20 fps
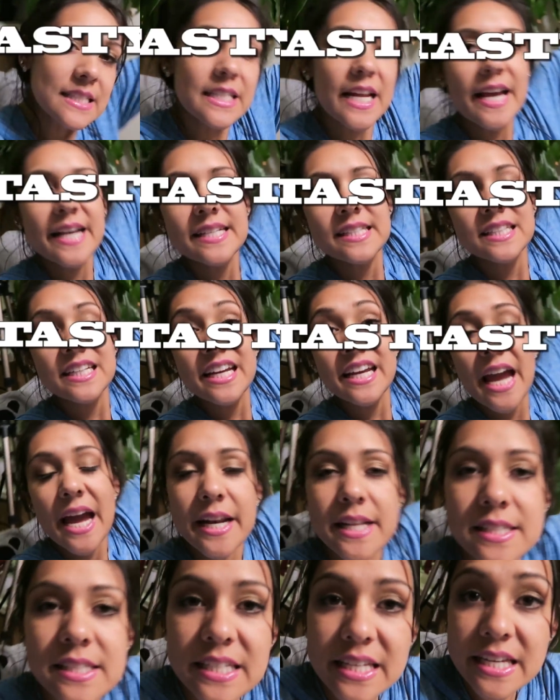it's tasty
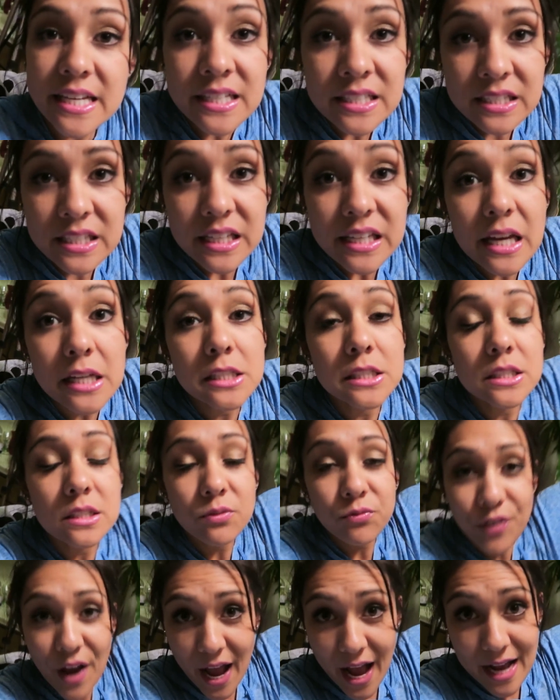and it's easy and
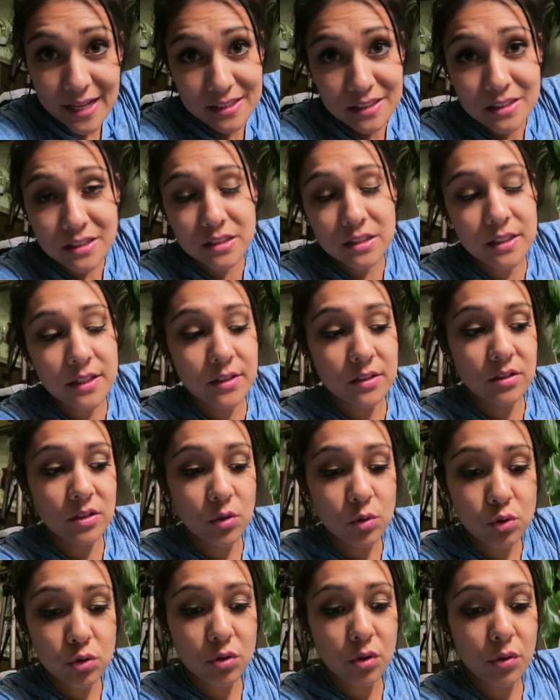it's fast. It's like,
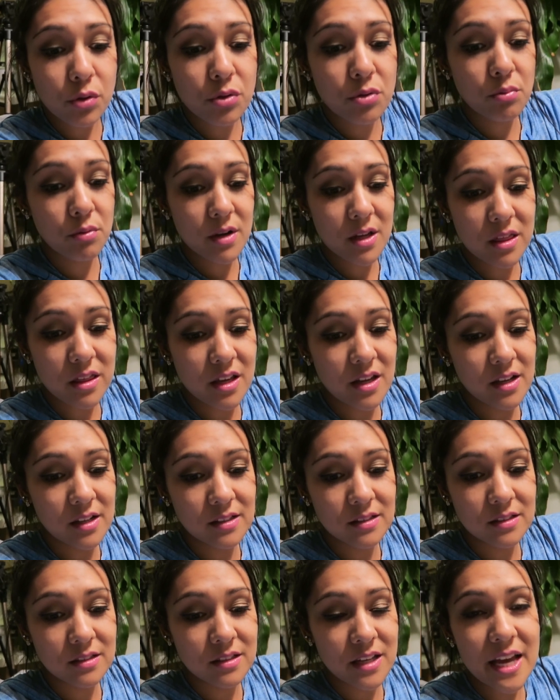those are the three
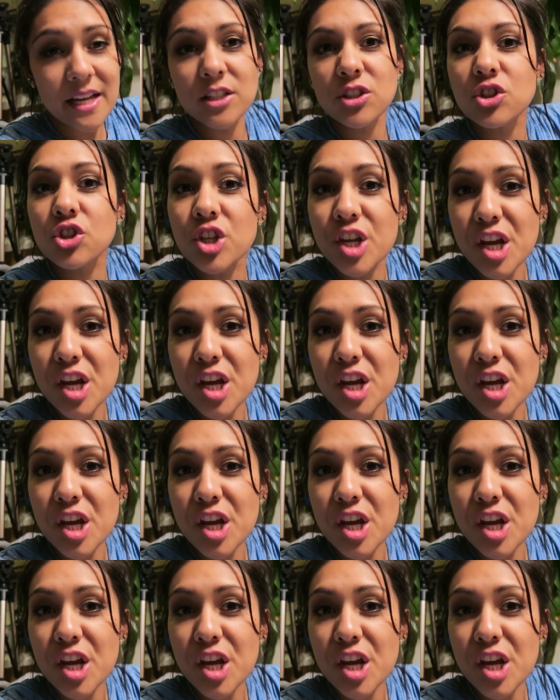things. And it's